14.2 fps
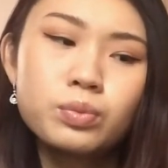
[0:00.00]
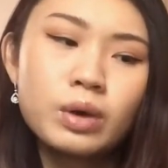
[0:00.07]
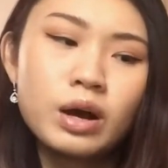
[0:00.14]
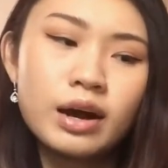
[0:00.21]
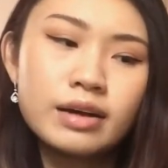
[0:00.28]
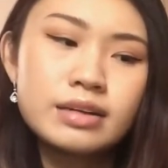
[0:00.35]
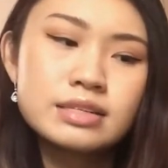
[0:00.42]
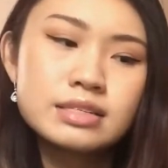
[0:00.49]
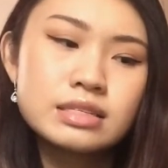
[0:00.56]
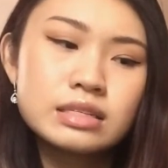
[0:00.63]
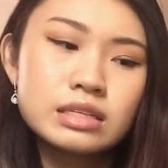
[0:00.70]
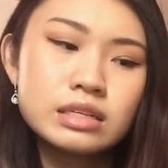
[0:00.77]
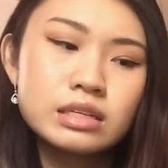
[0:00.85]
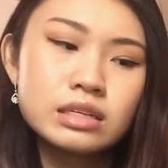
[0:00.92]

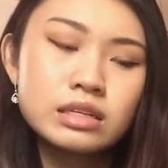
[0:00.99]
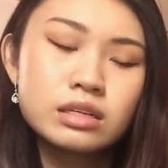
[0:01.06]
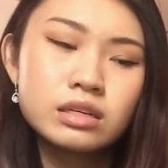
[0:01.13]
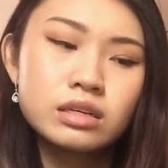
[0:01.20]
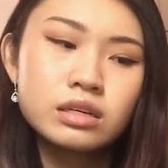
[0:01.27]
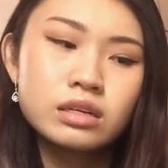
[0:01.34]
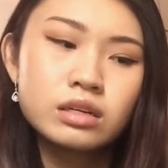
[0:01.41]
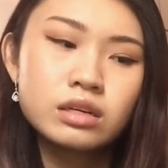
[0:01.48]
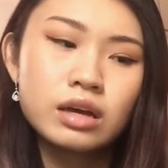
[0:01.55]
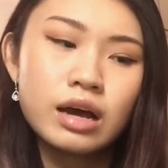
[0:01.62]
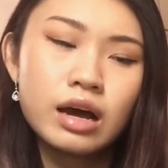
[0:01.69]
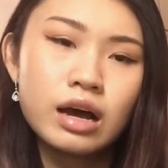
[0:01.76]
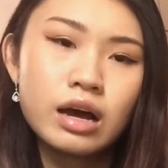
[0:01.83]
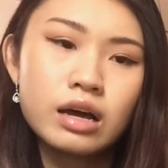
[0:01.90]
honestly,
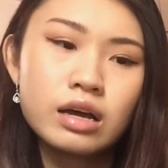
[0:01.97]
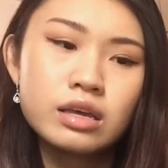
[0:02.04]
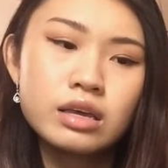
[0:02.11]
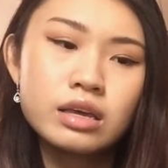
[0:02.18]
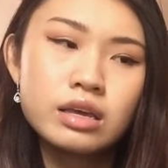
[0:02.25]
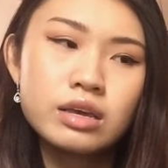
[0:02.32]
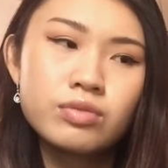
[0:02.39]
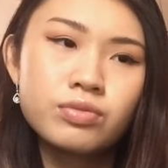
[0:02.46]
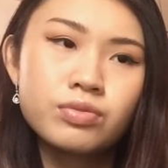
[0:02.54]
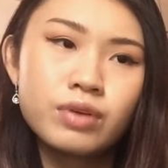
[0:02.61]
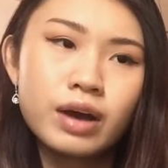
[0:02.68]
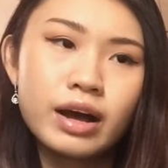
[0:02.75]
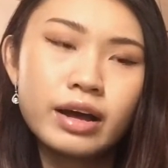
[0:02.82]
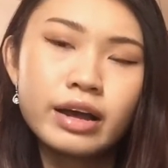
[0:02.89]
if
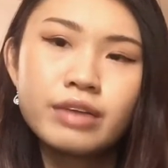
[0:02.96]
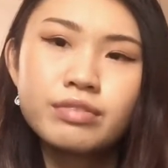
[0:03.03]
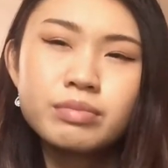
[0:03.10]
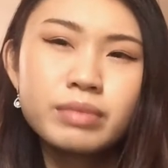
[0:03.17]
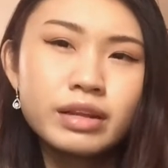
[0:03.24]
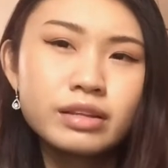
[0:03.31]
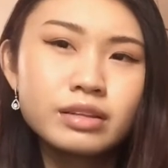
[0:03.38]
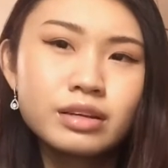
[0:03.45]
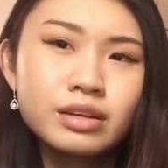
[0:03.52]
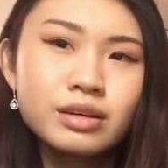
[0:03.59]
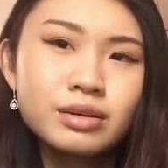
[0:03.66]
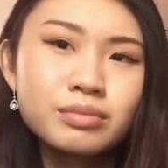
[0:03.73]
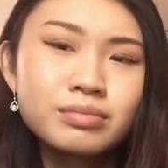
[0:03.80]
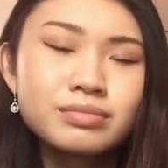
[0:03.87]
I haven't met
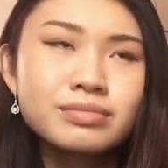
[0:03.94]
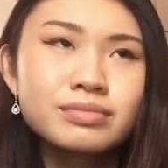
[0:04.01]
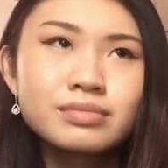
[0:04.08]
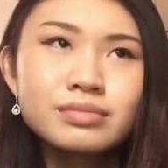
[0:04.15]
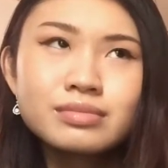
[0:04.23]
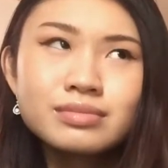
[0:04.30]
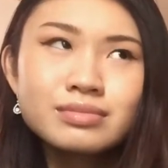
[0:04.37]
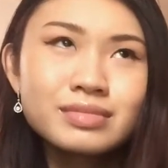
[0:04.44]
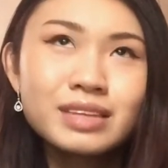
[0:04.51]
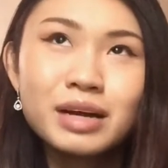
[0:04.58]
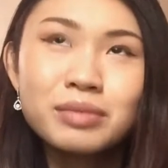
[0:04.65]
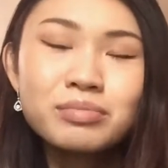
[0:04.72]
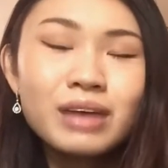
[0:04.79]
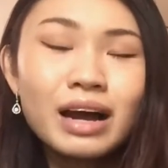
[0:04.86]
them,
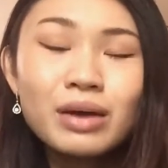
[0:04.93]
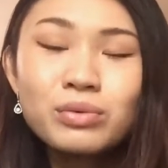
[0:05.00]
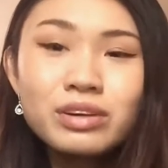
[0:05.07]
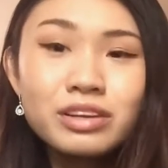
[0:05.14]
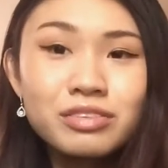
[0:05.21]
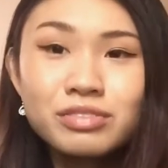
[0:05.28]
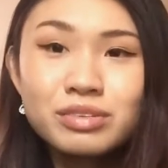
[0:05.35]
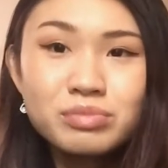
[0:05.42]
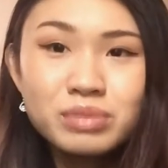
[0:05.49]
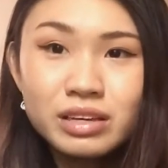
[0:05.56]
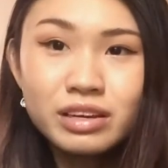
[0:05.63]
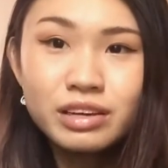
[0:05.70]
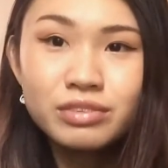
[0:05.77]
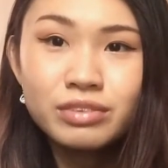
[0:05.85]
I wouldn't even be
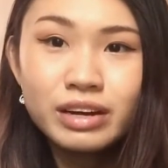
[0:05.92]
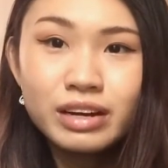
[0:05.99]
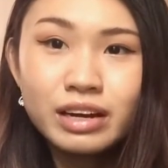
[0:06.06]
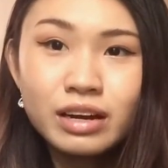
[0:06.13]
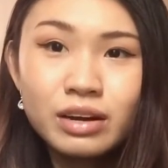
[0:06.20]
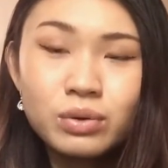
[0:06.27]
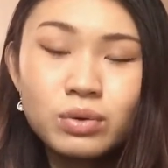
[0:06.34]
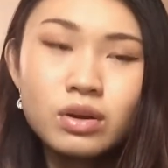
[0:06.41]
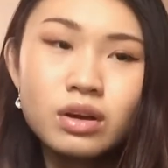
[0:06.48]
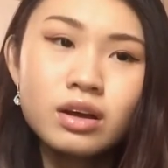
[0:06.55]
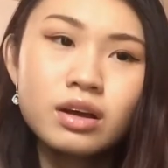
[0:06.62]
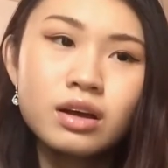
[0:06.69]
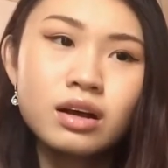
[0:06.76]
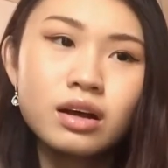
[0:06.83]
here right now.
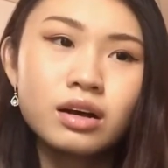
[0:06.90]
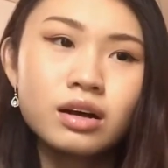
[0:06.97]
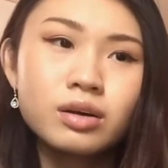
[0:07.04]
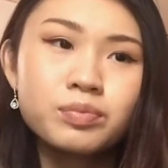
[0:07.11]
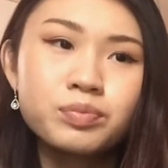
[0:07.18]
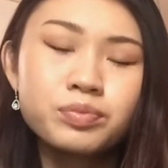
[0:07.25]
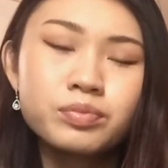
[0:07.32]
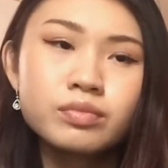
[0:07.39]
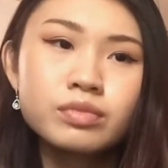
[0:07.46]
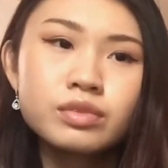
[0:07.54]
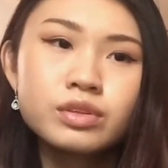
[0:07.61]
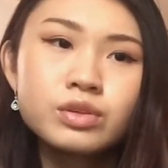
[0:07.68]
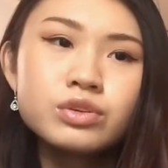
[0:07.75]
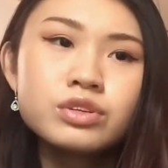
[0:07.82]

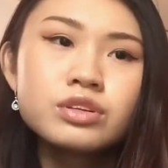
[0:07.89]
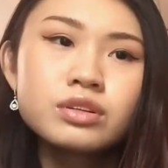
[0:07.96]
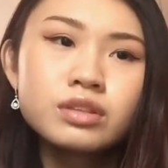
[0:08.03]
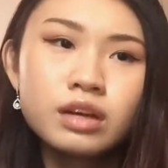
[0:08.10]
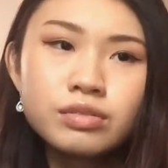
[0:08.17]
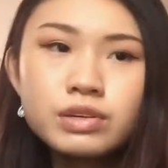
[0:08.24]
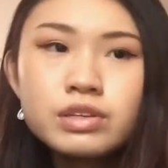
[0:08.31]
You should love